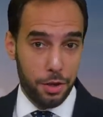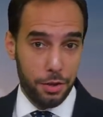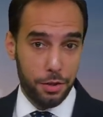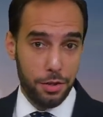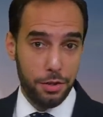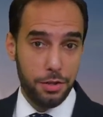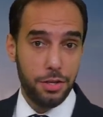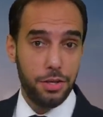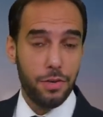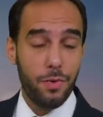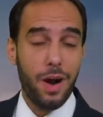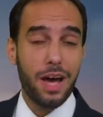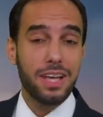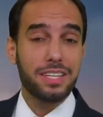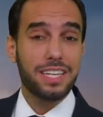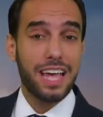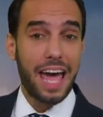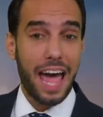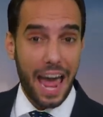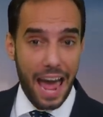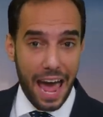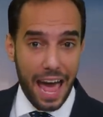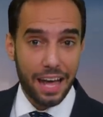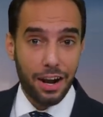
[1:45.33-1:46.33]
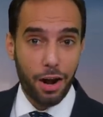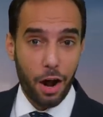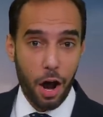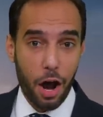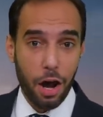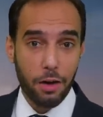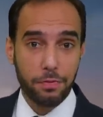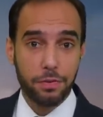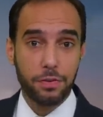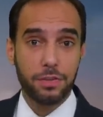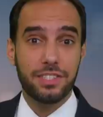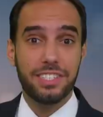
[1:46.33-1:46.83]
The US had
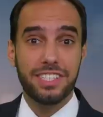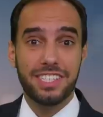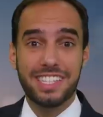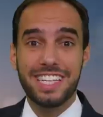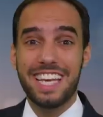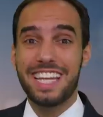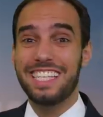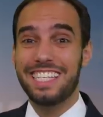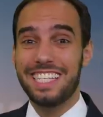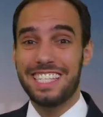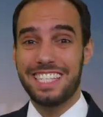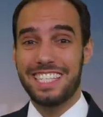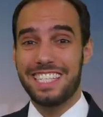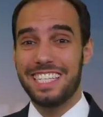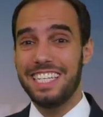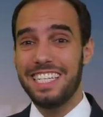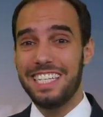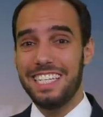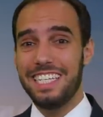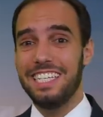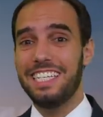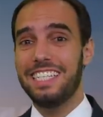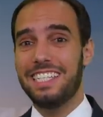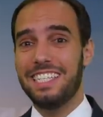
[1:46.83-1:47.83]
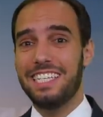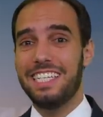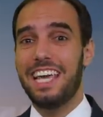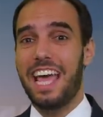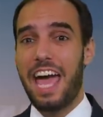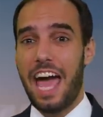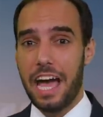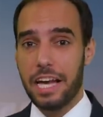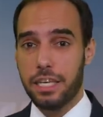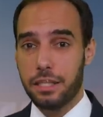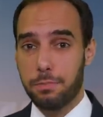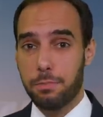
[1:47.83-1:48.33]
offered to send
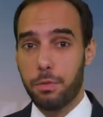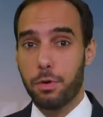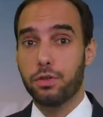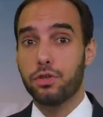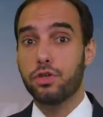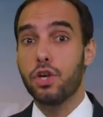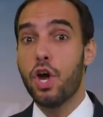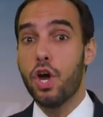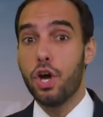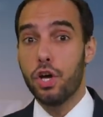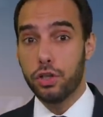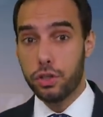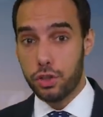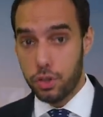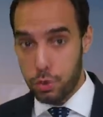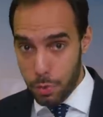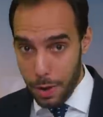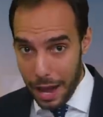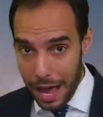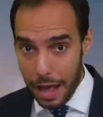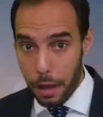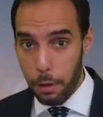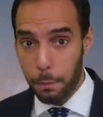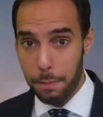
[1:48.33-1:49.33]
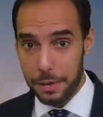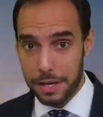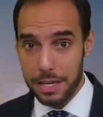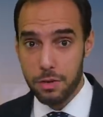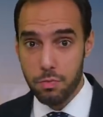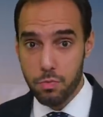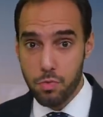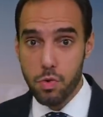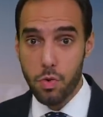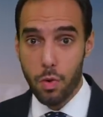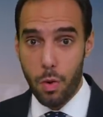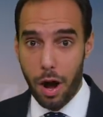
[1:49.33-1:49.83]
CDC experts to help
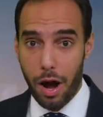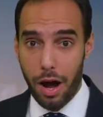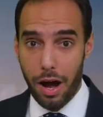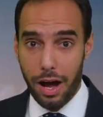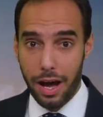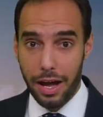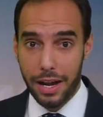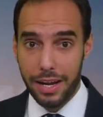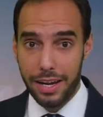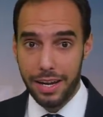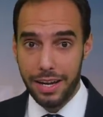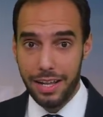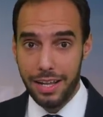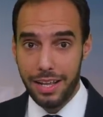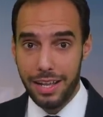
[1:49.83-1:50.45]
in Wuhan.